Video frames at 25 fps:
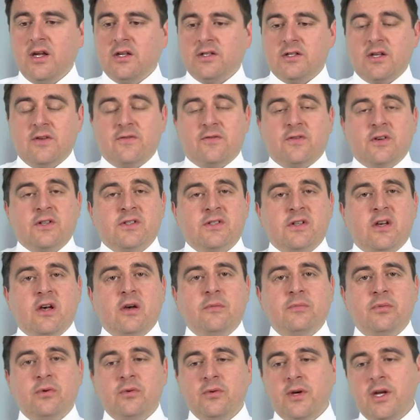So for
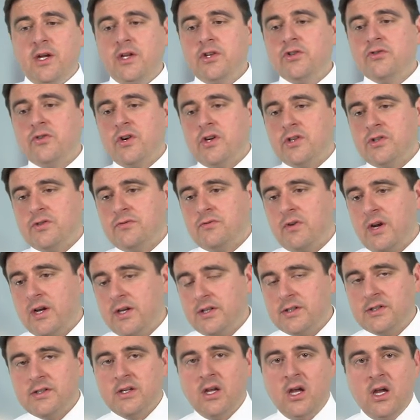example, interest
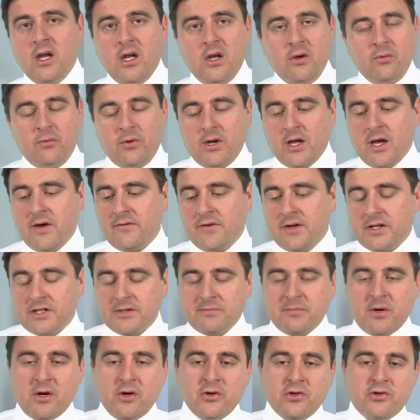rates would have an
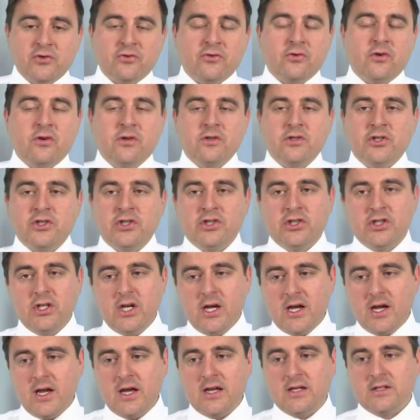exposure on
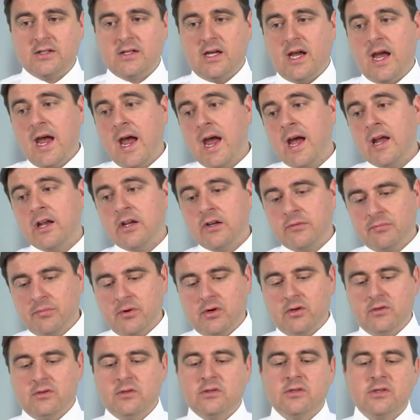shares and
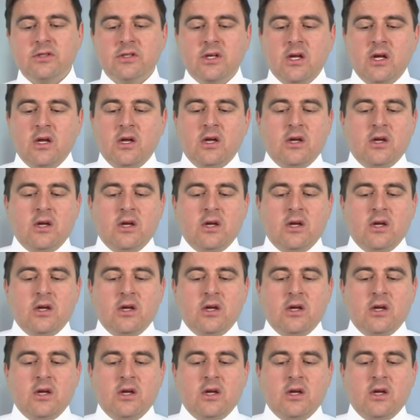bonds,